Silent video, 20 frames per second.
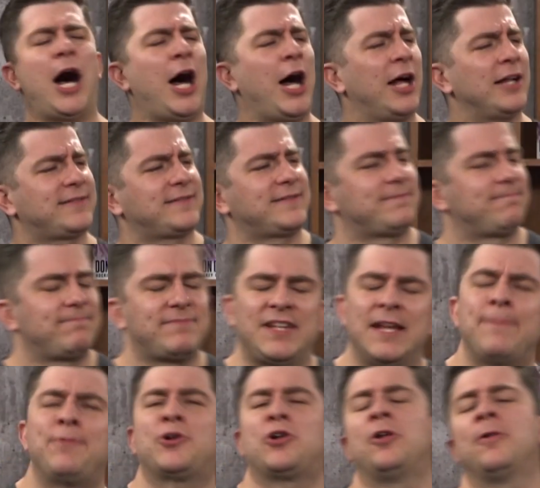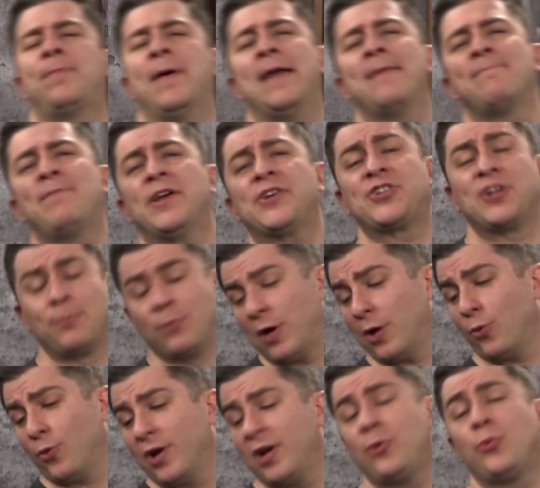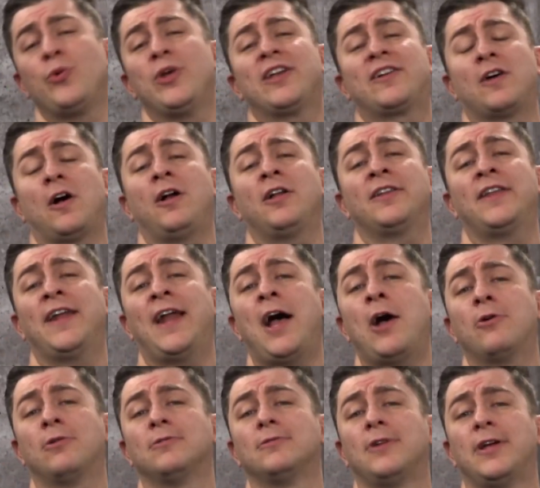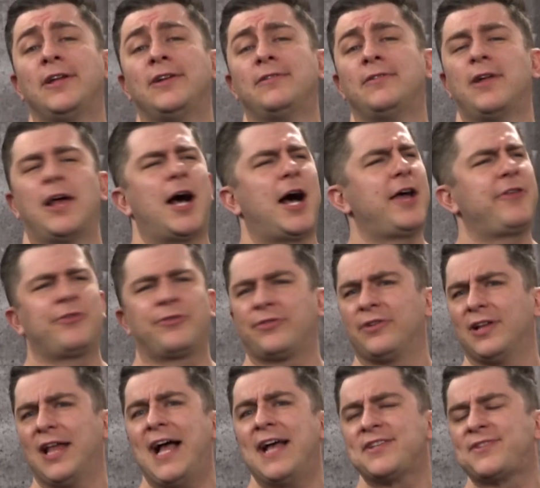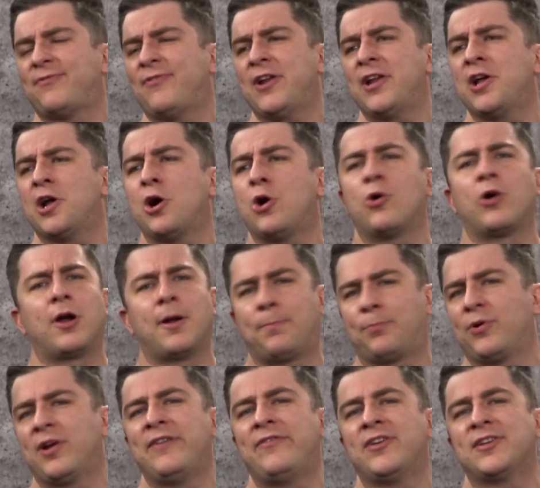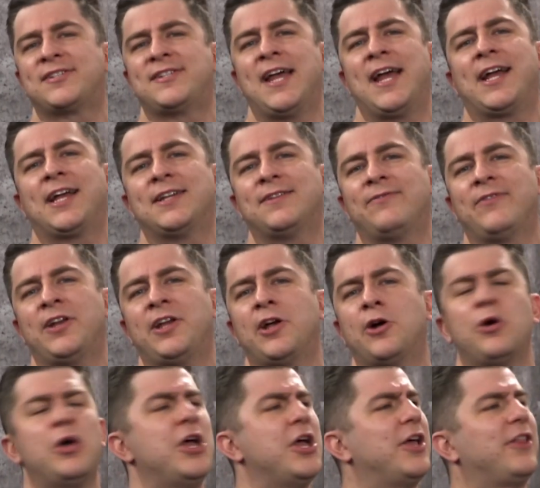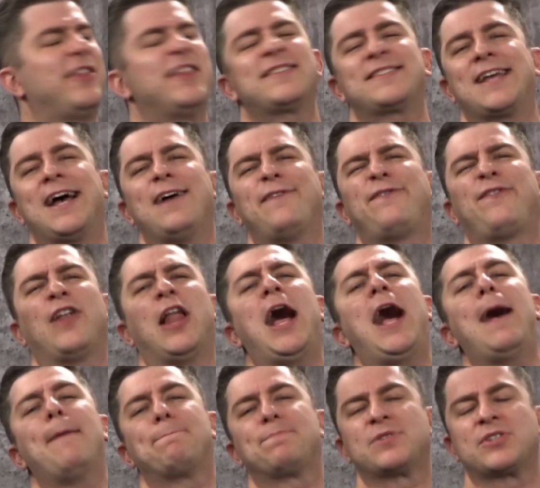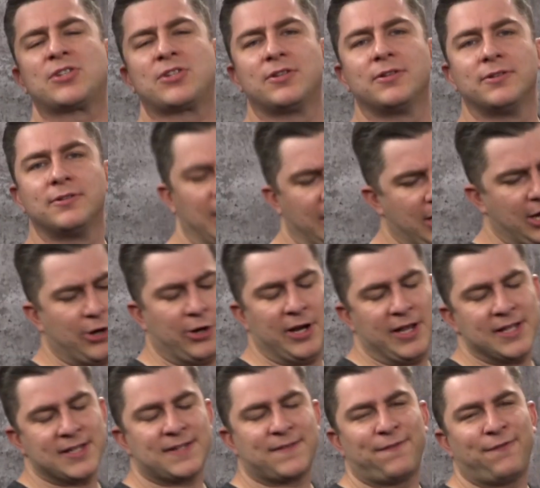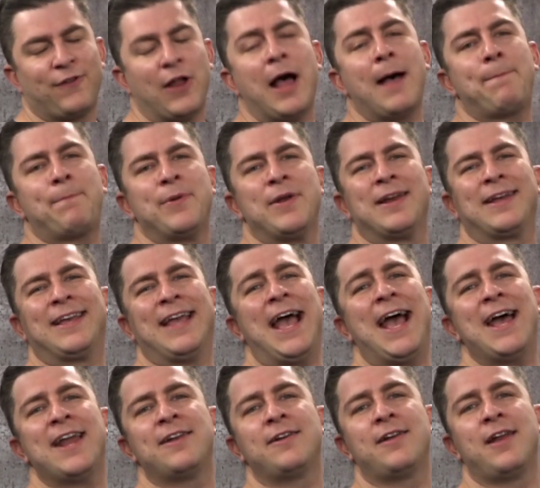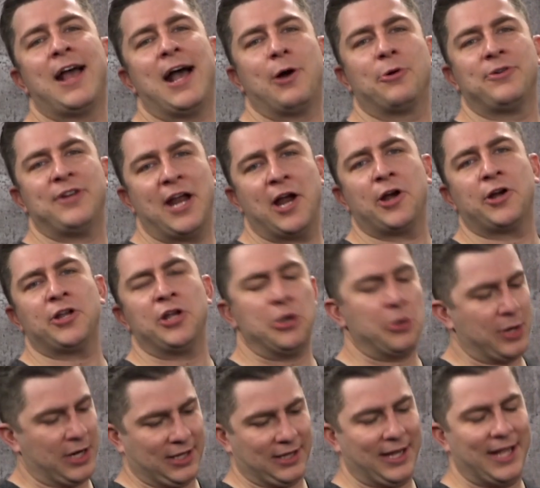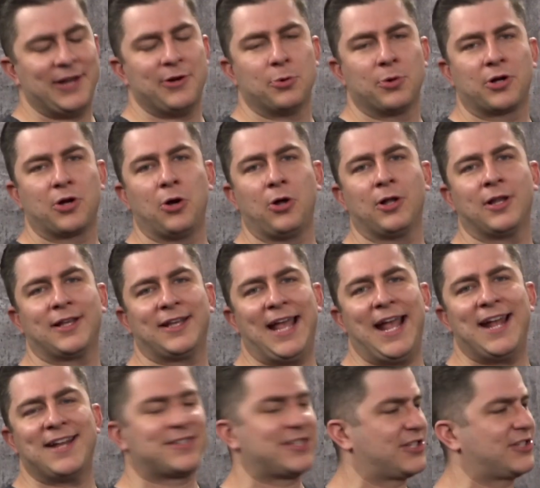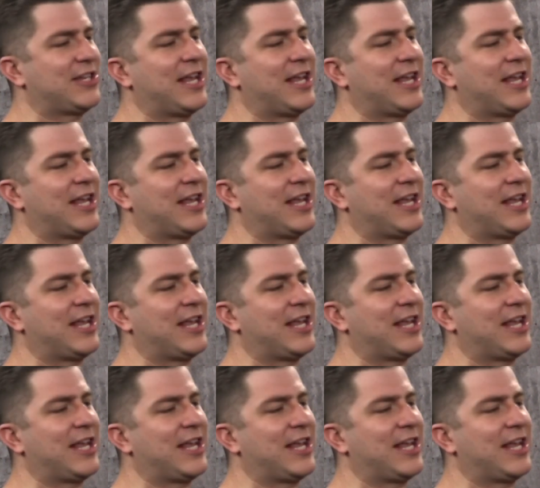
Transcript: Oh, typical Ben Bishop. What, what we called it out in either the last video or a previous dang it video. This guy flops. Here he is flopping again. How dare you? And it led to a goal against.